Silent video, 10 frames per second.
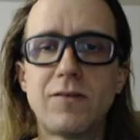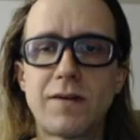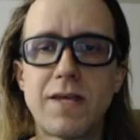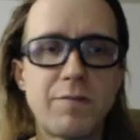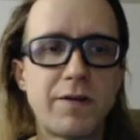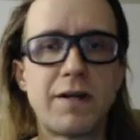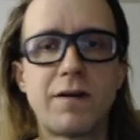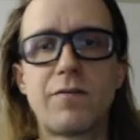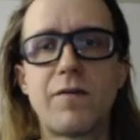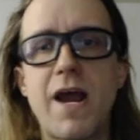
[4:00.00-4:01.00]
keeping it under
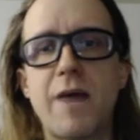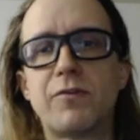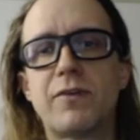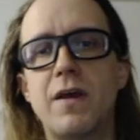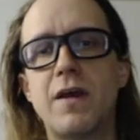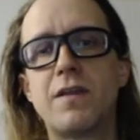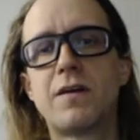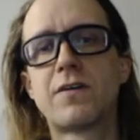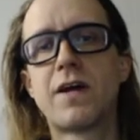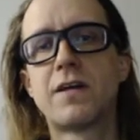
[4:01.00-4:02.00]
the wraps.
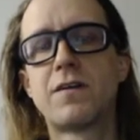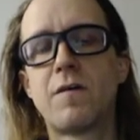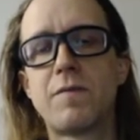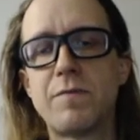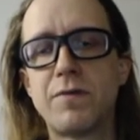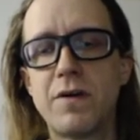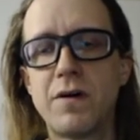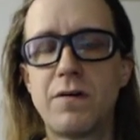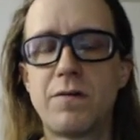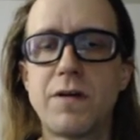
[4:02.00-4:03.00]
They're trying to tell people,
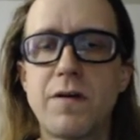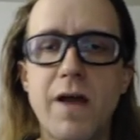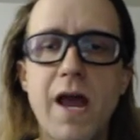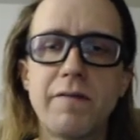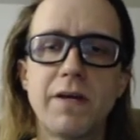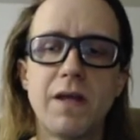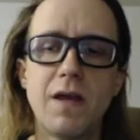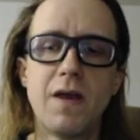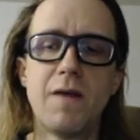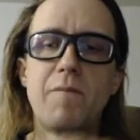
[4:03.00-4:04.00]
no, we don't have it.
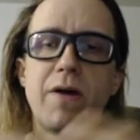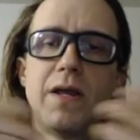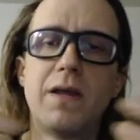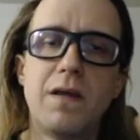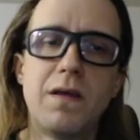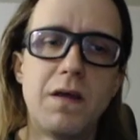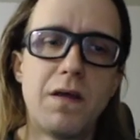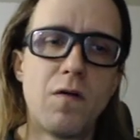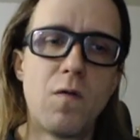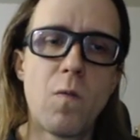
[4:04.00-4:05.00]
But
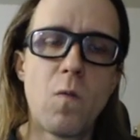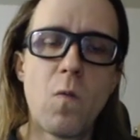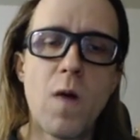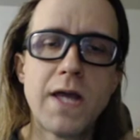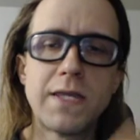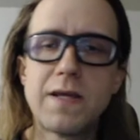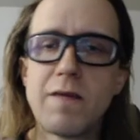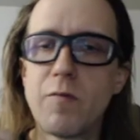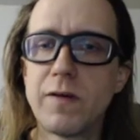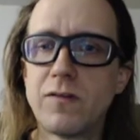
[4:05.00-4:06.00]
why I think
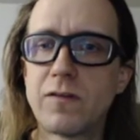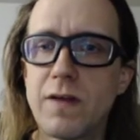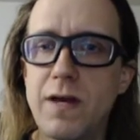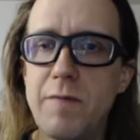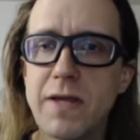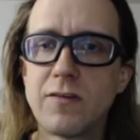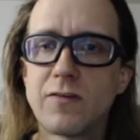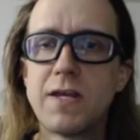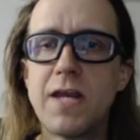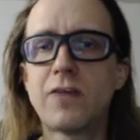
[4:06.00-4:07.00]
everybody's making this
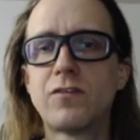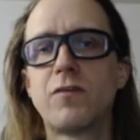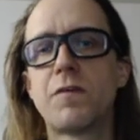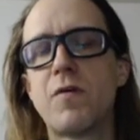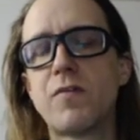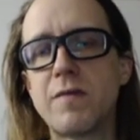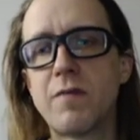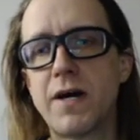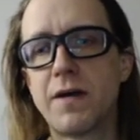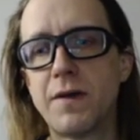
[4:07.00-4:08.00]
connection with
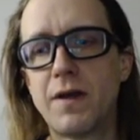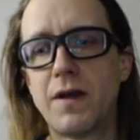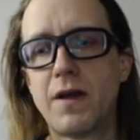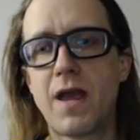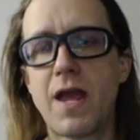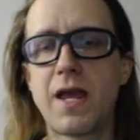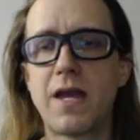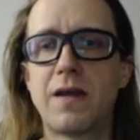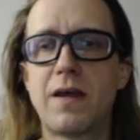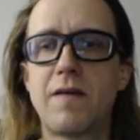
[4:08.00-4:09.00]
Pokemon
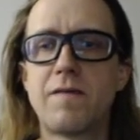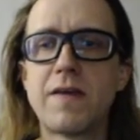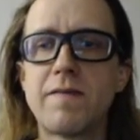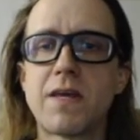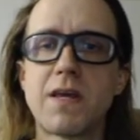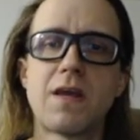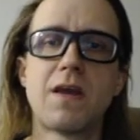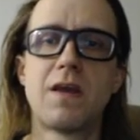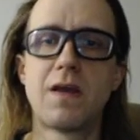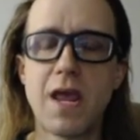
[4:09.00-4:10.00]
and VV
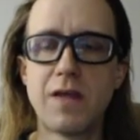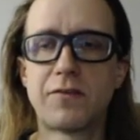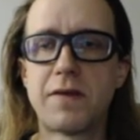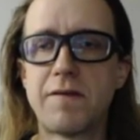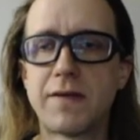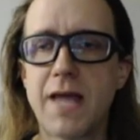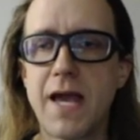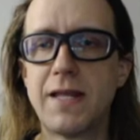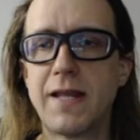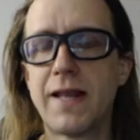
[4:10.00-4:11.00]
and stuff like
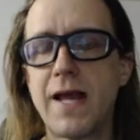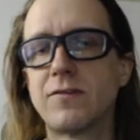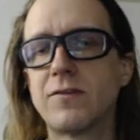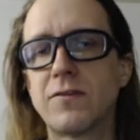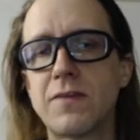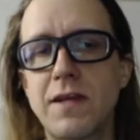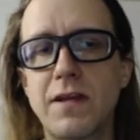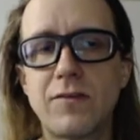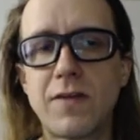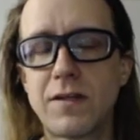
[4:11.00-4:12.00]
that, and the licensing,
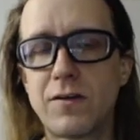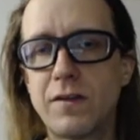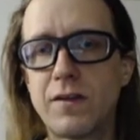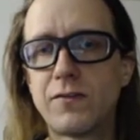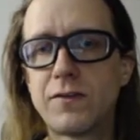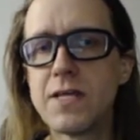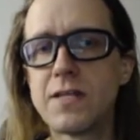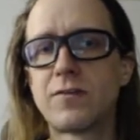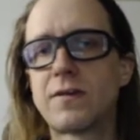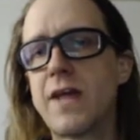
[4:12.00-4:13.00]
is that they see
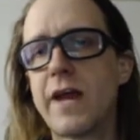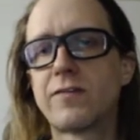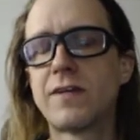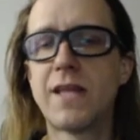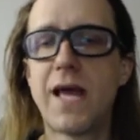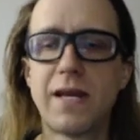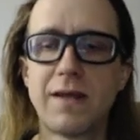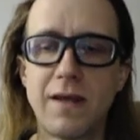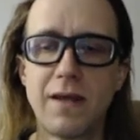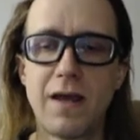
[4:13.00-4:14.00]
this connection that
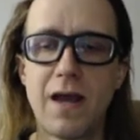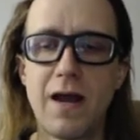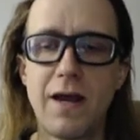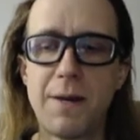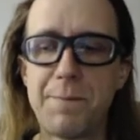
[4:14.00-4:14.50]
uh,